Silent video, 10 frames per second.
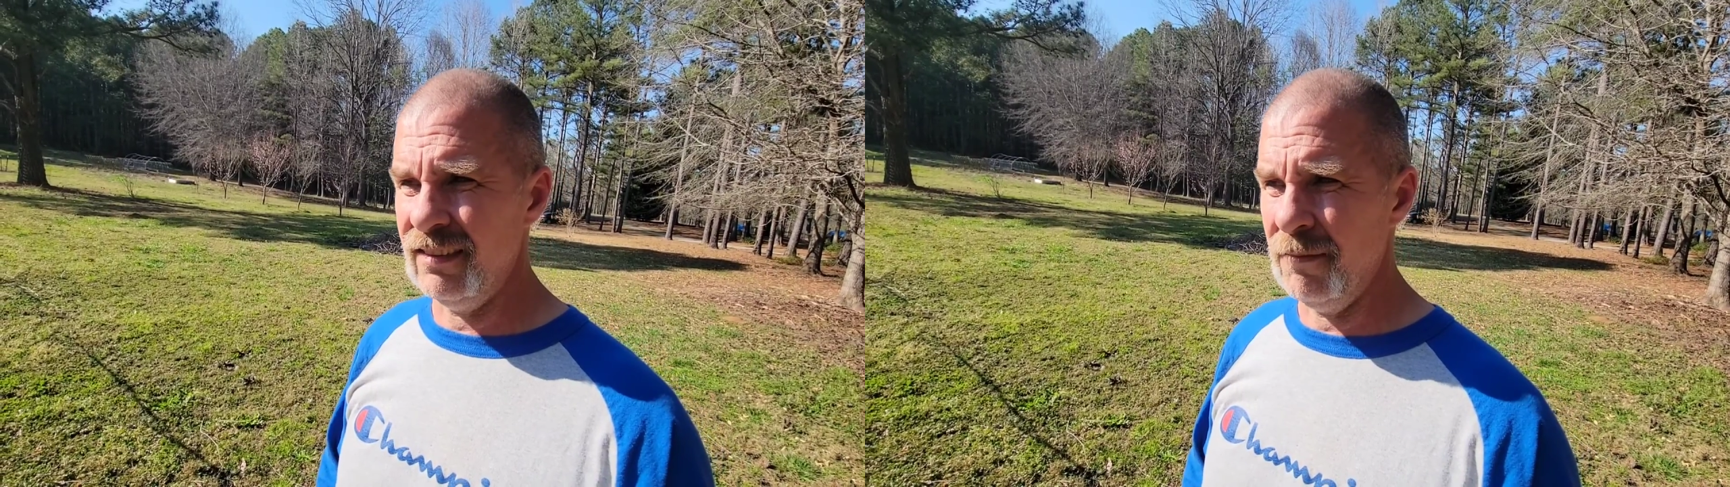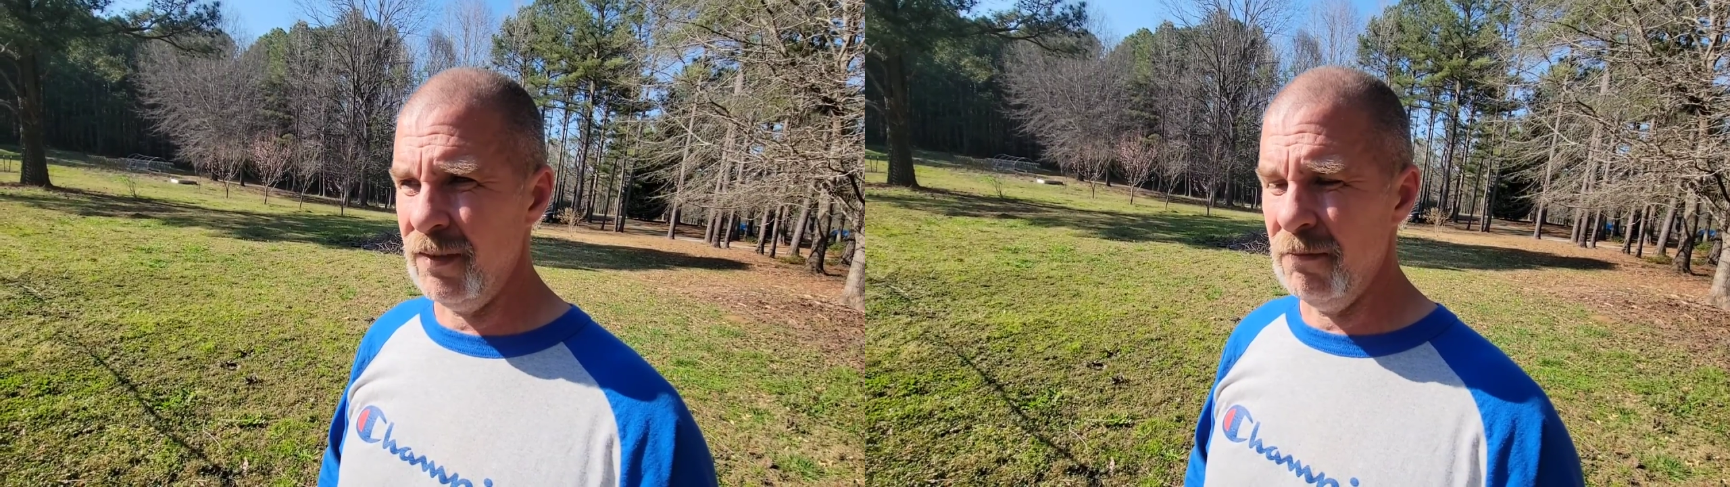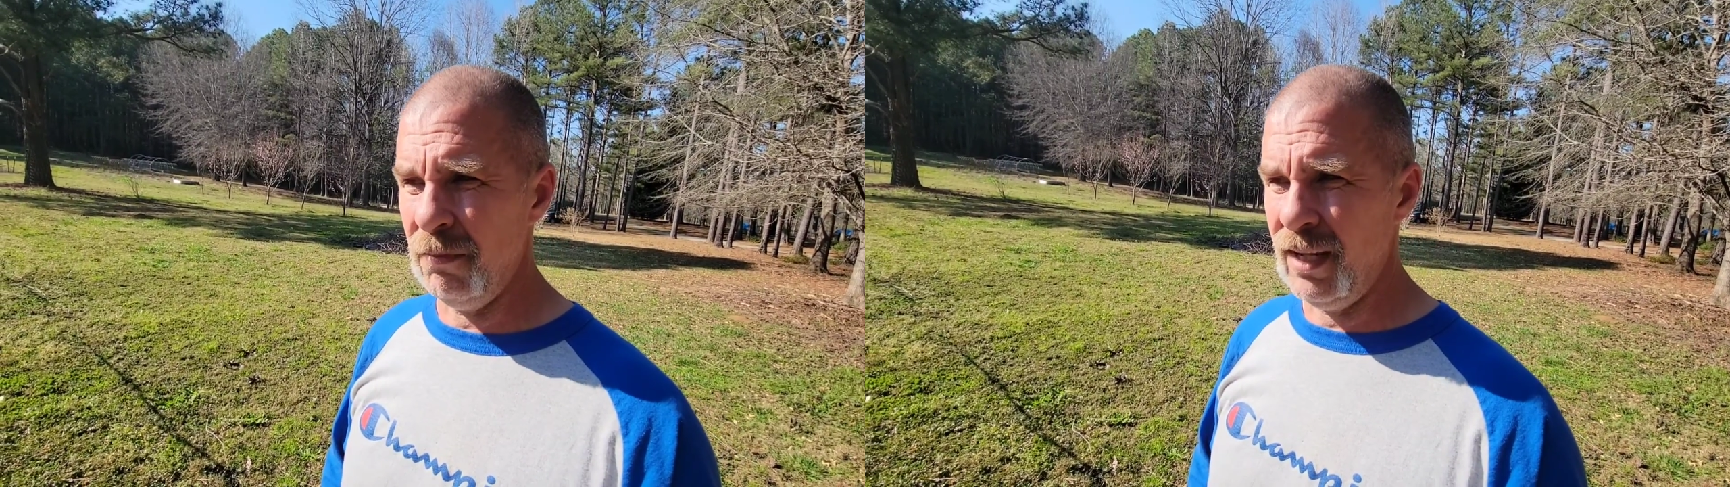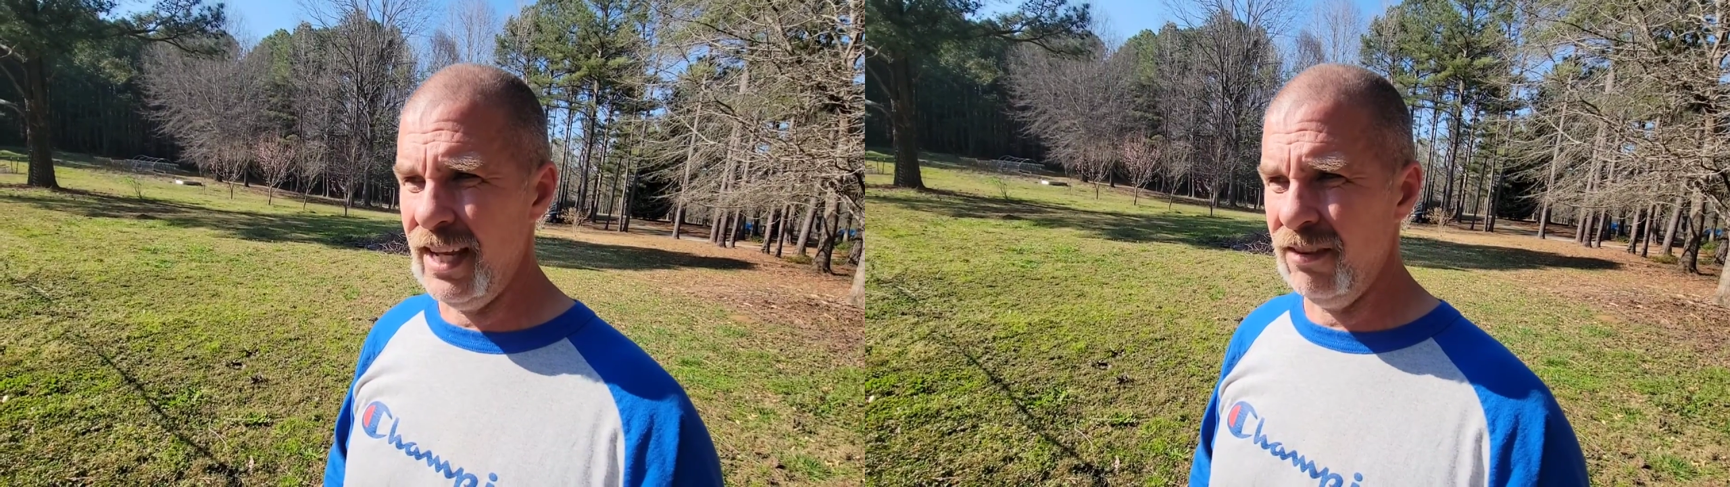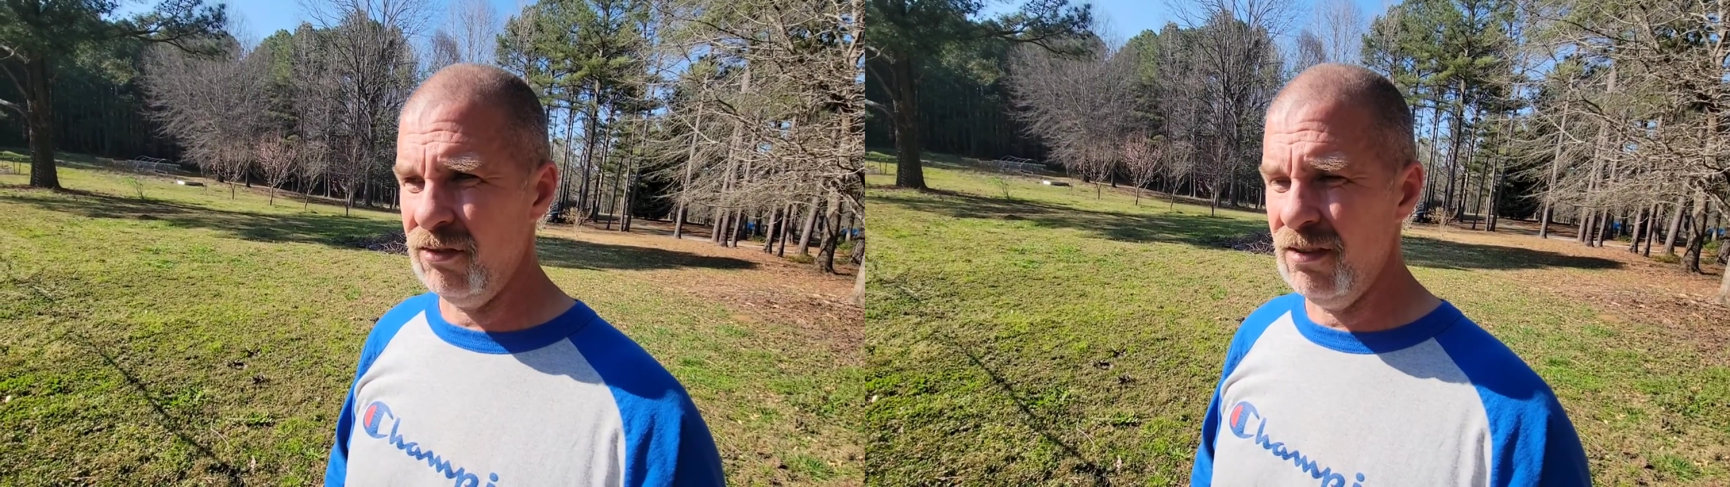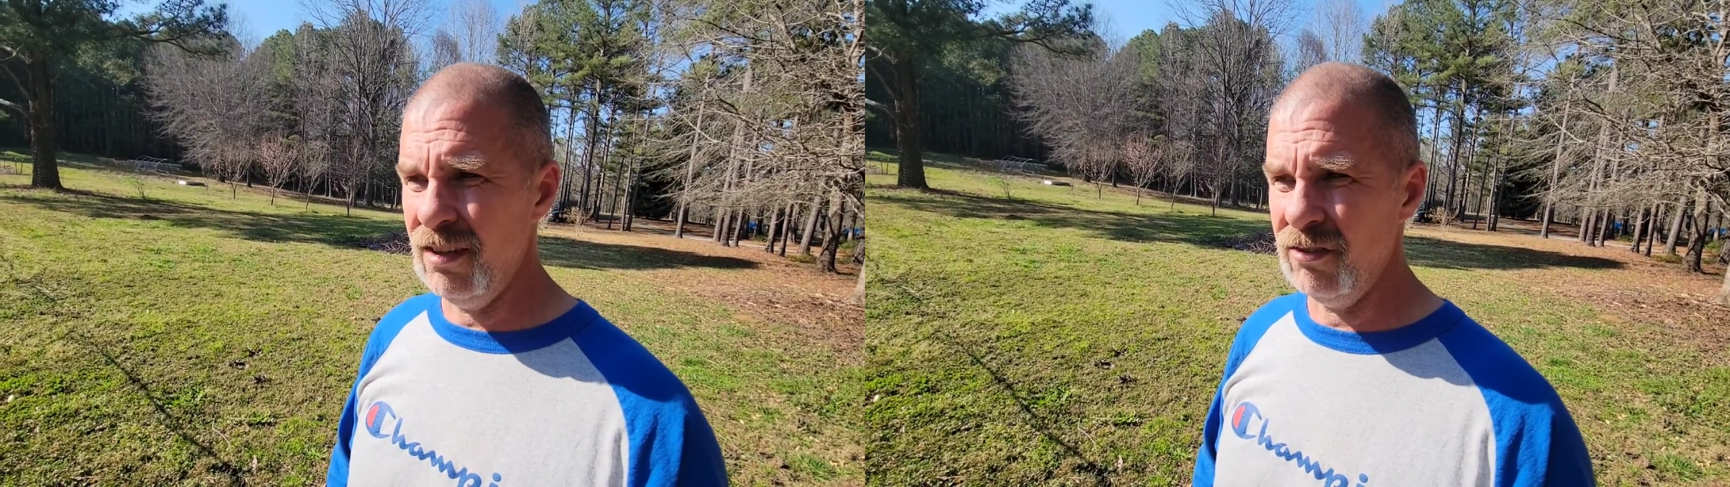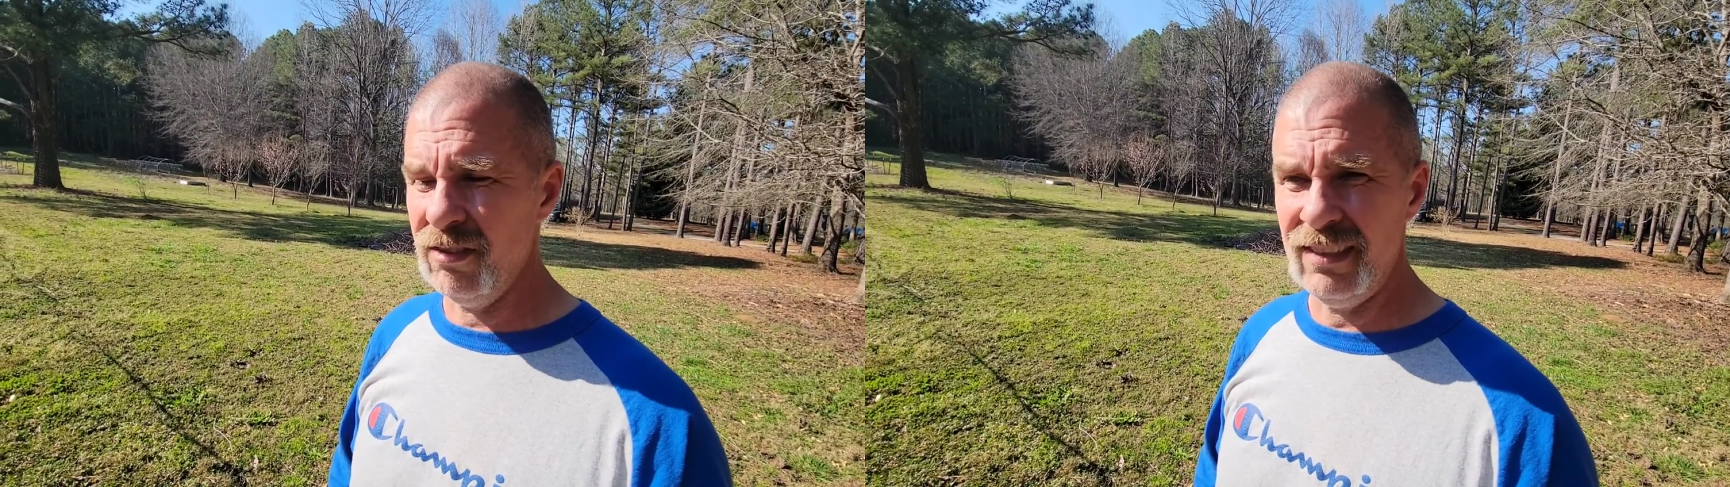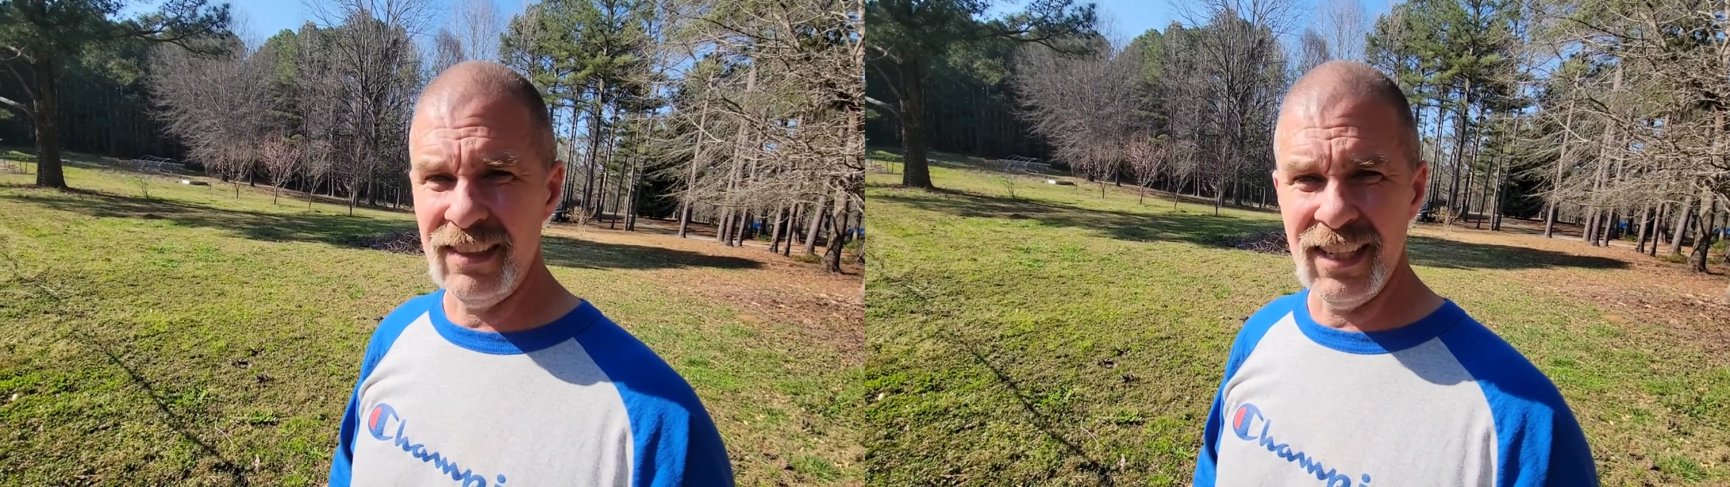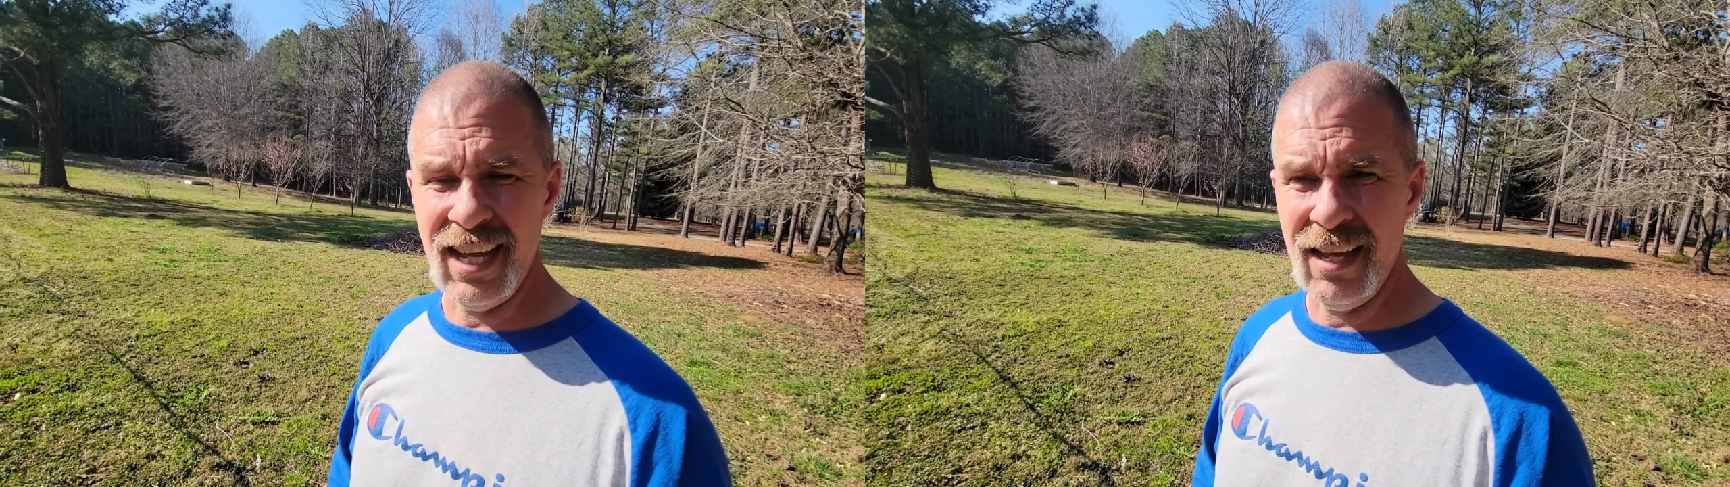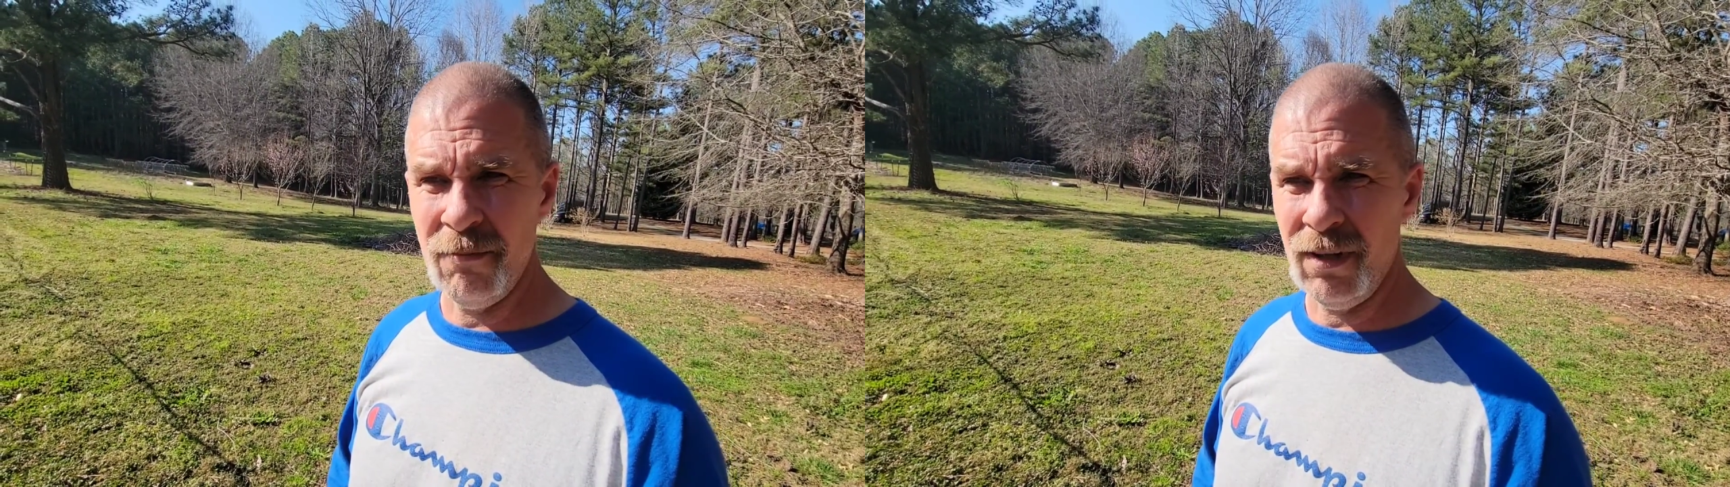something plants, 269